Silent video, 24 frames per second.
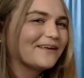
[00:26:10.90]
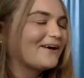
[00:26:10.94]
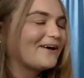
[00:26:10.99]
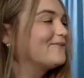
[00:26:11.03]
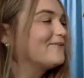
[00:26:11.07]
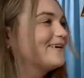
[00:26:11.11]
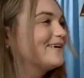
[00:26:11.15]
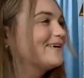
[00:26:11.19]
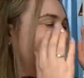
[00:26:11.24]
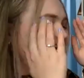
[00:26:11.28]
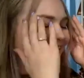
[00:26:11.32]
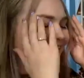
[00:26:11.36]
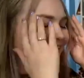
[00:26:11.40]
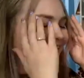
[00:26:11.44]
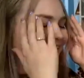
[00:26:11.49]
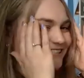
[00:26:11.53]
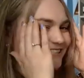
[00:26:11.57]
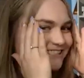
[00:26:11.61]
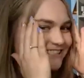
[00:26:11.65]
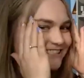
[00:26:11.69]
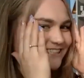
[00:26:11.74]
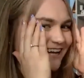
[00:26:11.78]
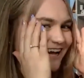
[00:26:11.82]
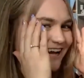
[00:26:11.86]
Oh my
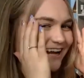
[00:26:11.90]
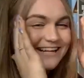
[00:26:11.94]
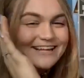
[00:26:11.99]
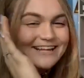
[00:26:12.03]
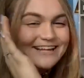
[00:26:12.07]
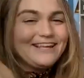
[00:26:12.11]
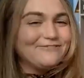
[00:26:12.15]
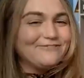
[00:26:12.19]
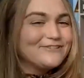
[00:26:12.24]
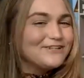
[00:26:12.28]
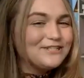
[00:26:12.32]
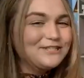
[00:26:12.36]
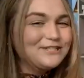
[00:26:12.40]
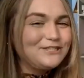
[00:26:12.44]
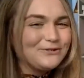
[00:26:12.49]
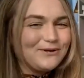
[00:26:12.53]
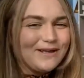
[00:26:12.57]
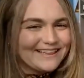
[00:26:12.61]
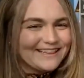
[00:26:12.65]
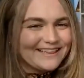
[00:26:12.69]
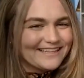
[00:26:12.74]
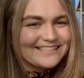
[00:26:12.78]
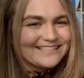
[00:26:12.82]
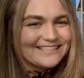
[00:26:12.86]
gosh. I yeah. even
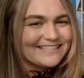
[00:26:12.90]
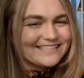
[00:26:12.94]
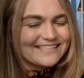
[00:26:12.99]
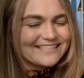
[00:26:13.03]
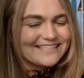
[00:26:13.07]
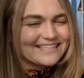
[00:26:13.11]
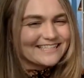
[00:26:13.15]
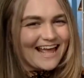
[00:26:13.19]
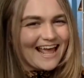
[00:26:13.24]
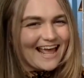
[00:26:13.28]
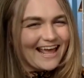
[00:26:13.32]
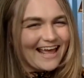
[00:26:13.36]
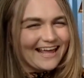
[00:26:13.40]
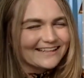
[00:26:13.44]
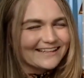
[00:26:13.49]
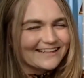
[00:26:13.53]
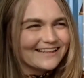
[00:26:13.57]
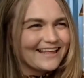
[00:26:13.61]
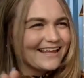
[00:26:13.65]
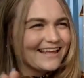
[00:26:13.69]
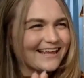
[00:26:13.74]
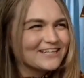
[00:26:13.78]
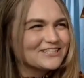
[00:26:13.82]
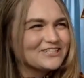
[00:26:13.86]
doing this today,
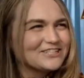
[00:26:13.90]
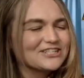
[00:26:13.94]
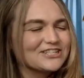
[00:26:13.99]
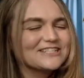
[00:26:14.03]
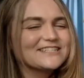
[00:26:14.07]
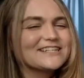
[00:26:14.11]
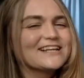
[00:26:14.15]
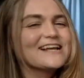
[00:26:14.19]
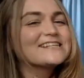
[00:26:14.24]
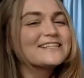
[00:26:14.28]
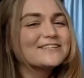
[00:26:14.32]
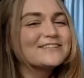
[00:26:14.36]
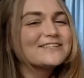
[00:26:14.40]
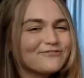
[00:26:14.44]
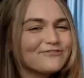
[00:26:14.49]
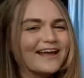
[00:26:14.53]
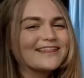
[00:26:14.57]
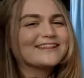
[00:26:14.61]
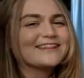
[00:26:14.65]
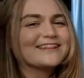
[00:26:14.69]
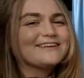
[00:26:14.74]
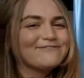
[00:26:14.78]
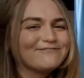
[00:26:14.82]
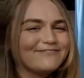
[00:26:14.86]
like it just, it's
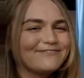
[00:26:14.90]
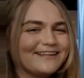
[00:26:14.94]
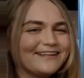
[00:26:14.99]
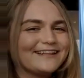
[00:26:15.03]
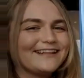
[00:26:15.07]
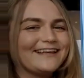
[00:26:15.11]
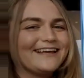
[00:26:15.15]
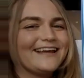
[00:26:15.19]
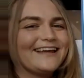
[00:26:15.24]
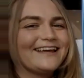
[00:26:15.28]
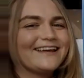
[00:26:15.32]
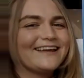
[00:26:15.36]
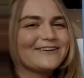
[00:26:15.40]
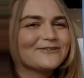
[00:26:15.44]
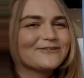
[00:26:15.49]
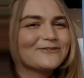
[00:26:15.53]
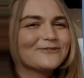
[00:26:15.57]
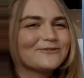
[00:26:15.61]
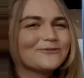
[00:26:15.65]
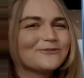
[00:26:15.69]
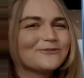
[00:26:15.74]
finally feeling